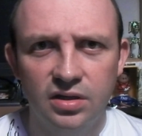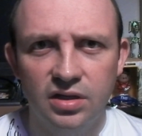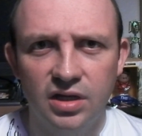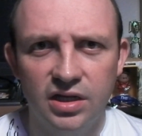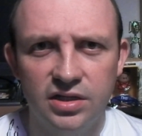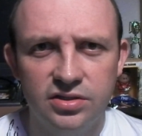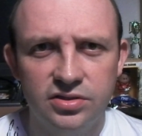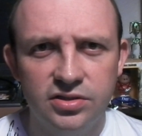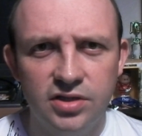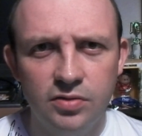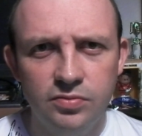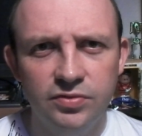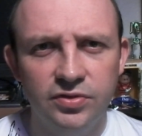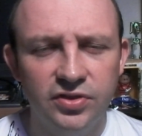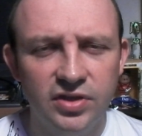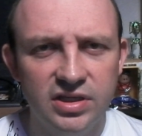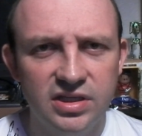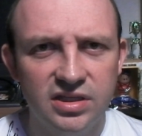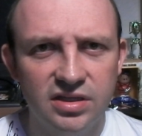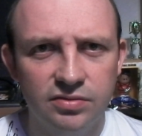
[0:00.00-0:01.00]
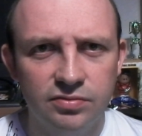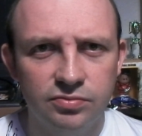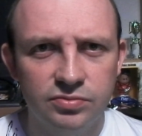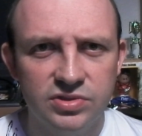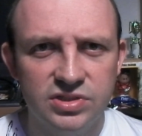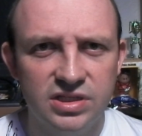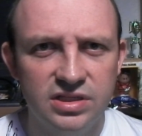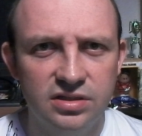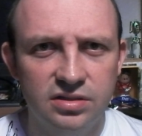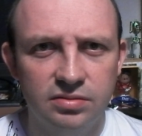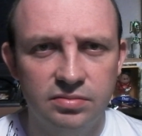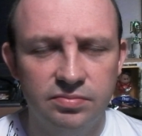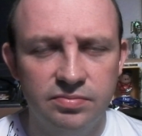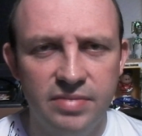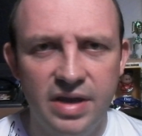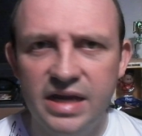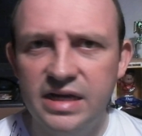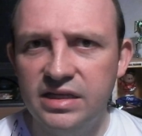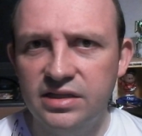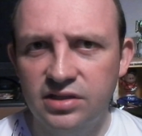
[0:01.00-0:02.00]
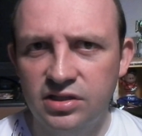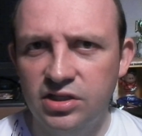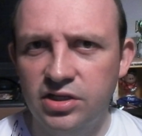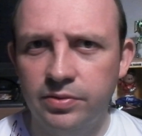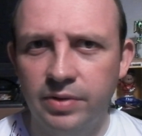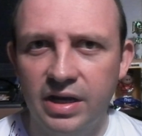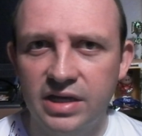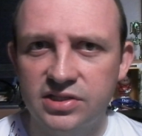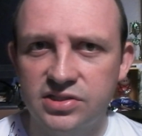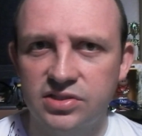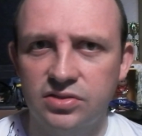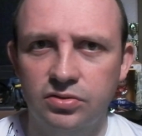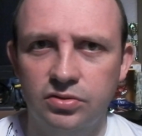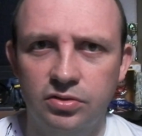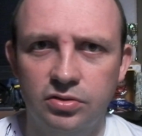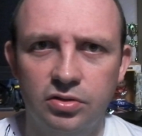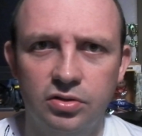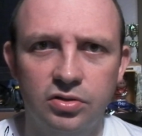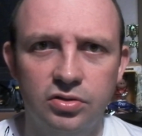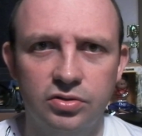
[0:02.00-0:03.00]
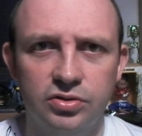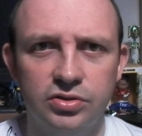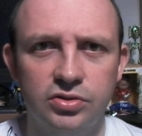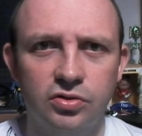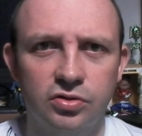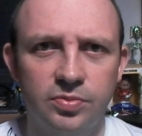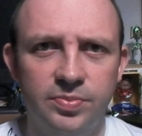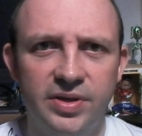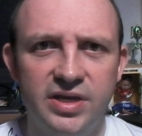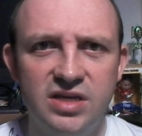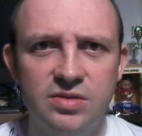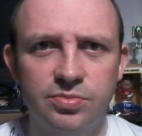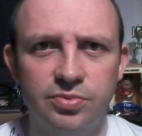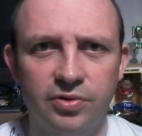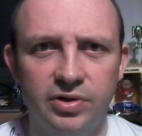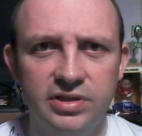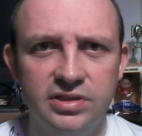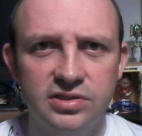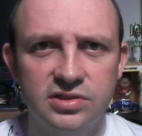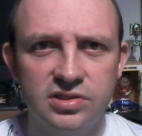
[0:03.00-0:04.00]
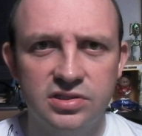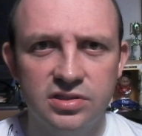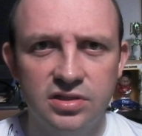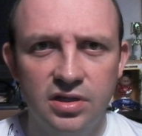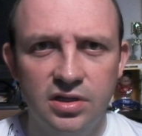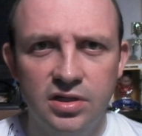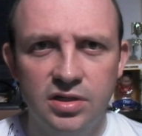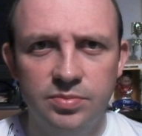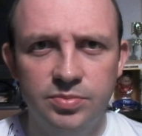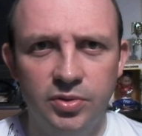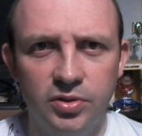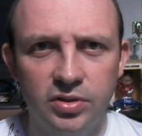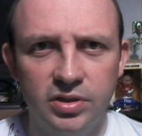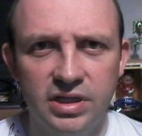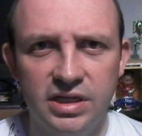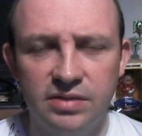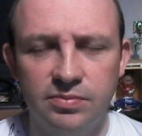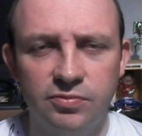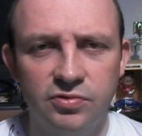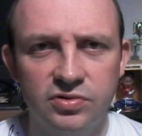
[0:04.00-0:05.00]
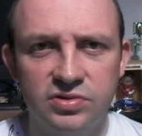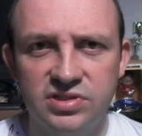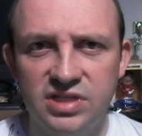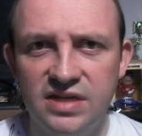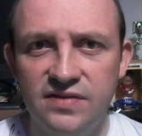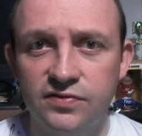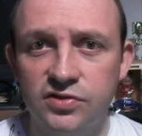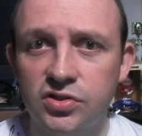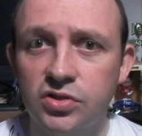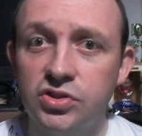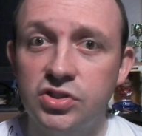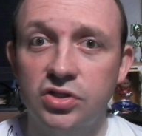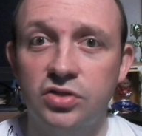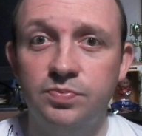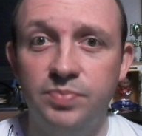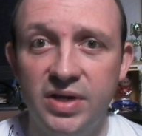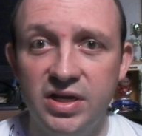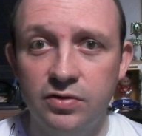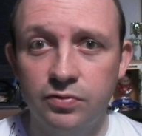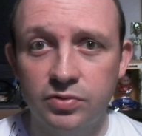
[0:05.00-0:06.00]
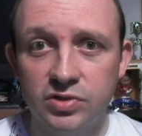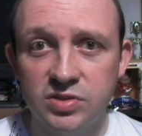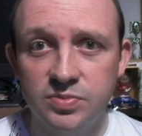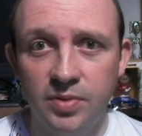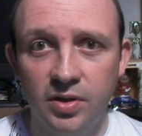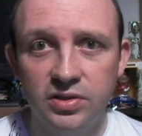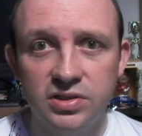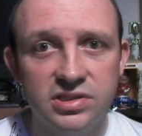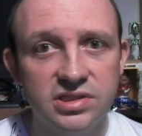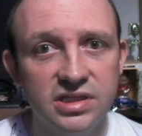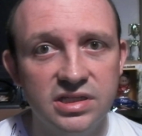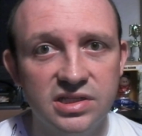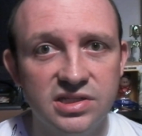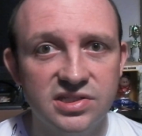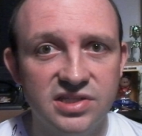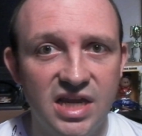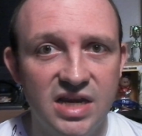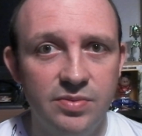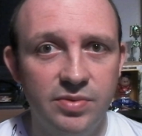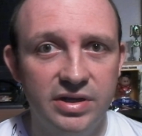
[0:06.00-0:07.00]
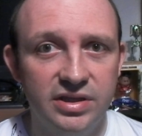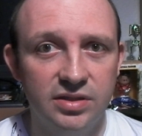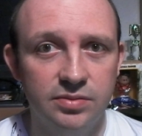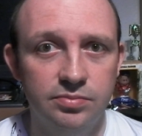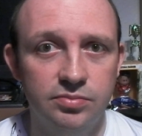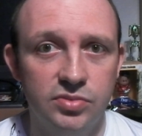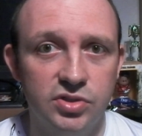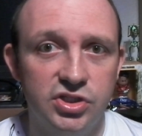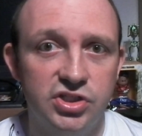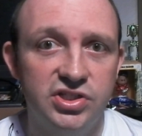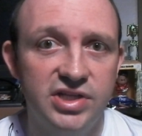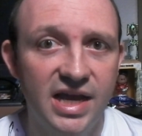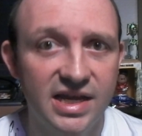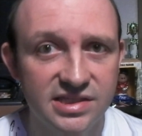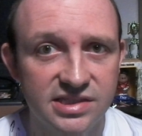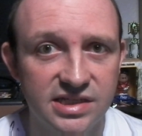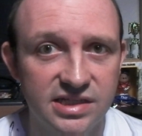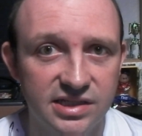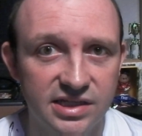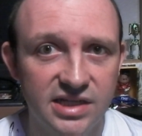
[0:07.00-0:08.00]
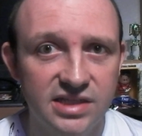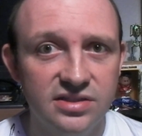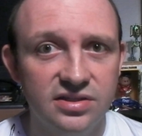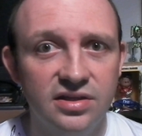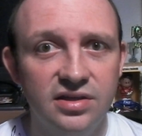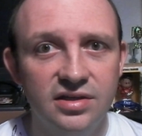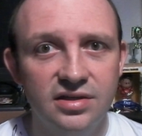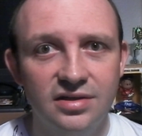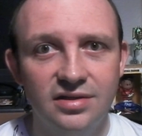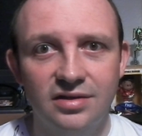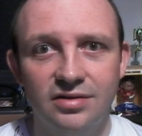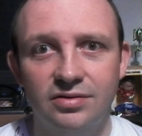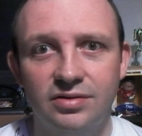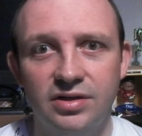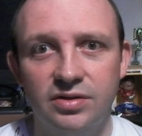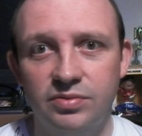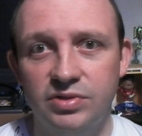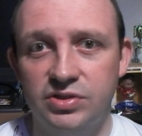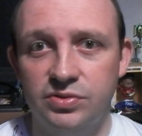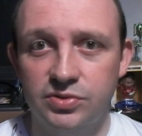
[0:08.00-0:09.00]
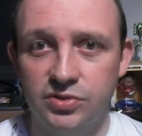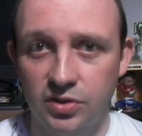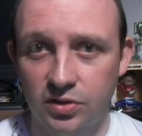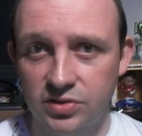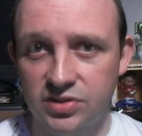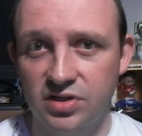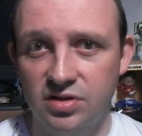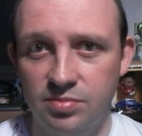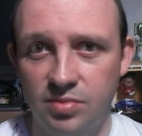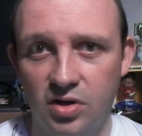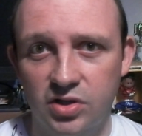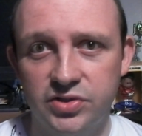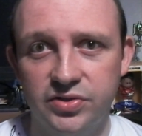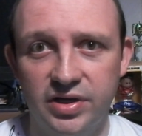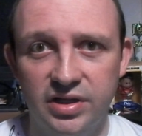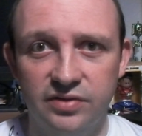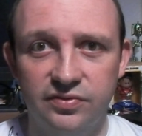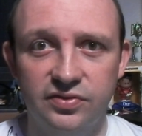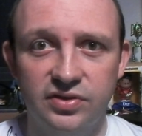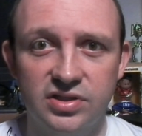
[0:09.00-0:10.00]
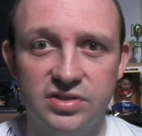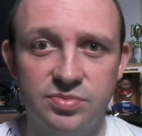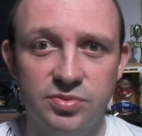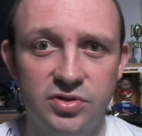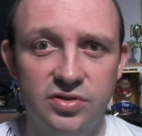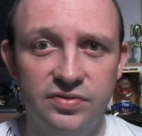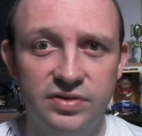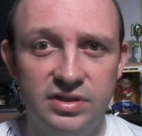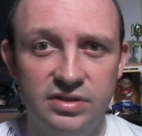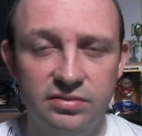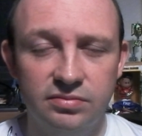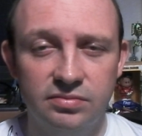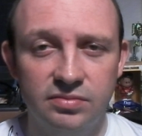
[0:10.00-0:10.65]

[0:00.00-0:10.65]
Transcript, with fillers: I don't think it was in many of the US or, or European prints, but it received such a big response in the same way that Machete did, uh, which was also a mock trailer for this movie,